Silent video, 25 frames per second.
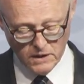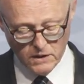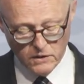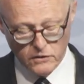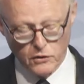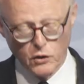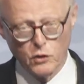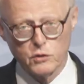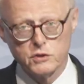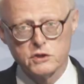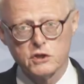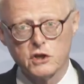
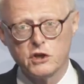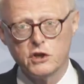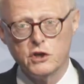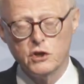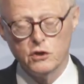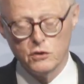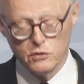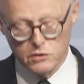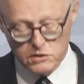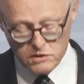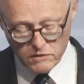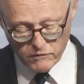Those
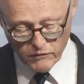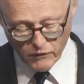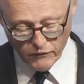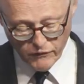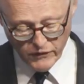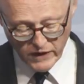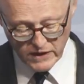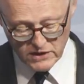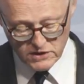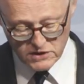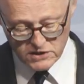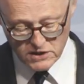accused of
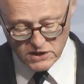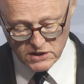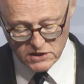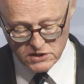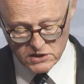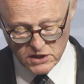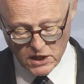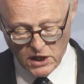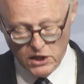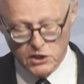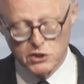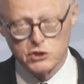
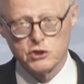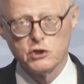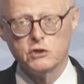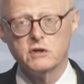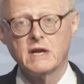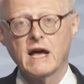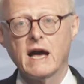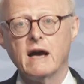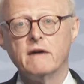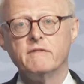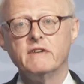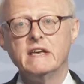offences should
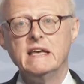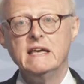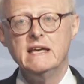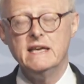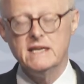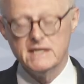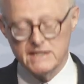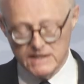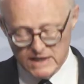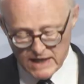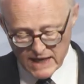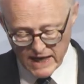have
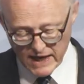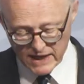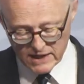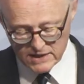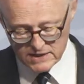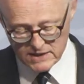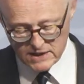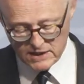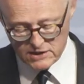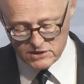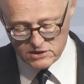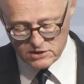easy
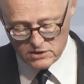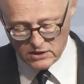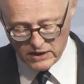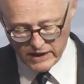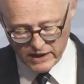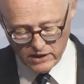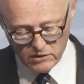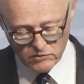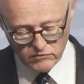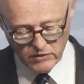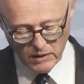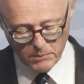access to
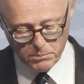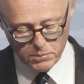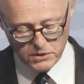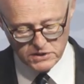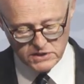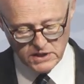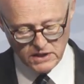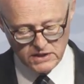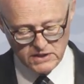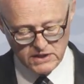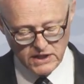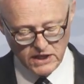legal
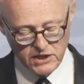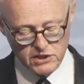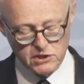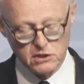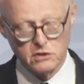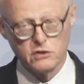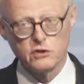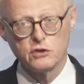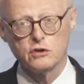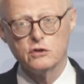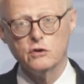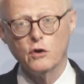
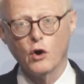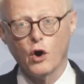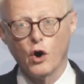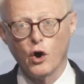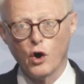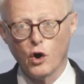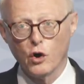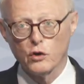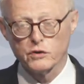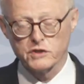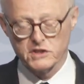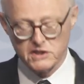representation through
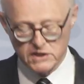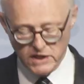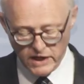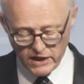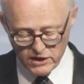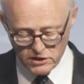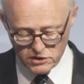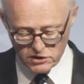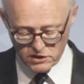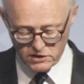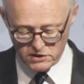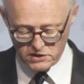all
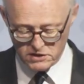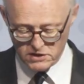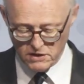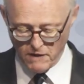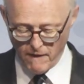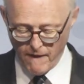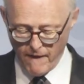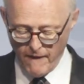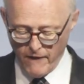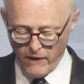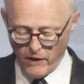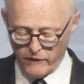stages
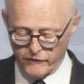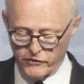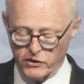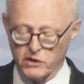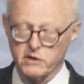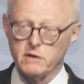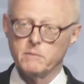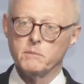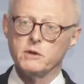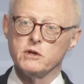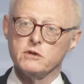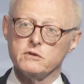of the
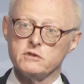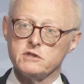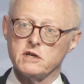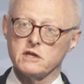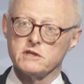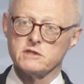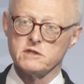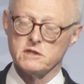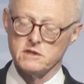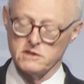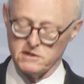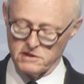criminal
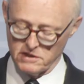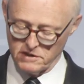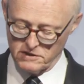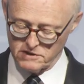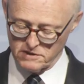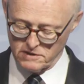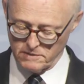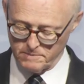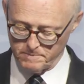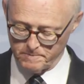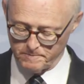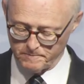justice
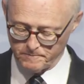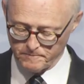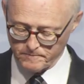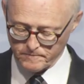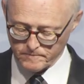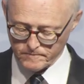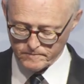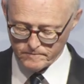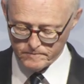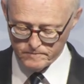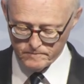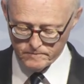system.
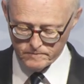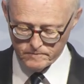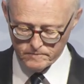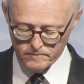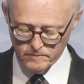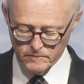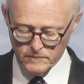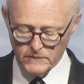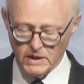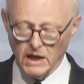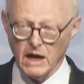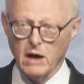
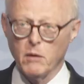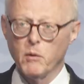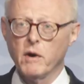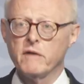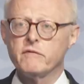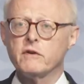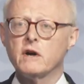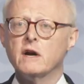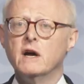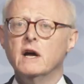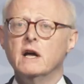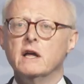
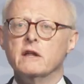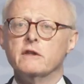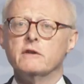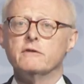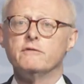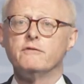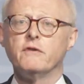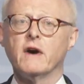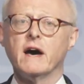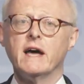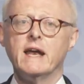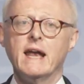However, the
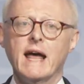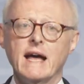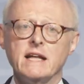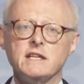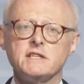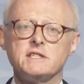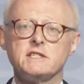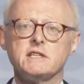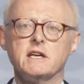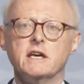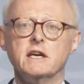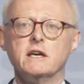
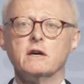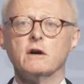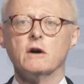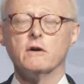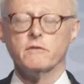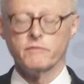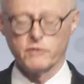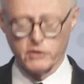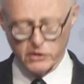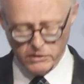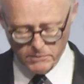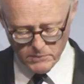financing
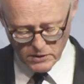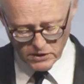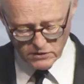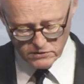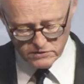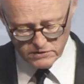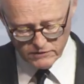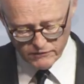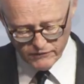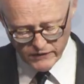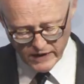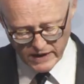of criminal
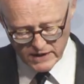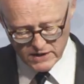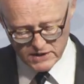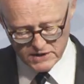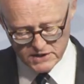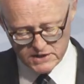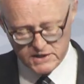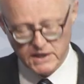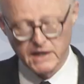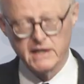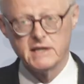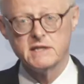
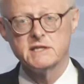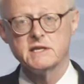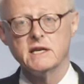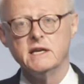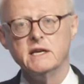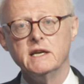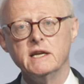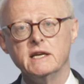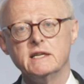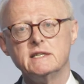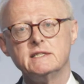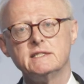defence is
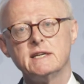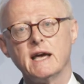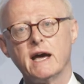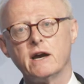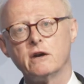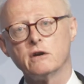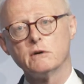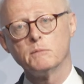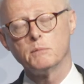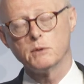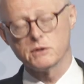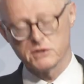in a
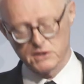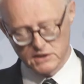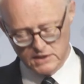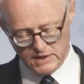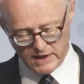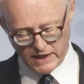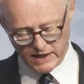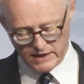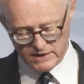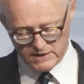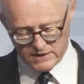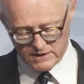terrible
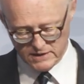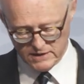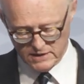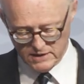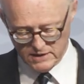state.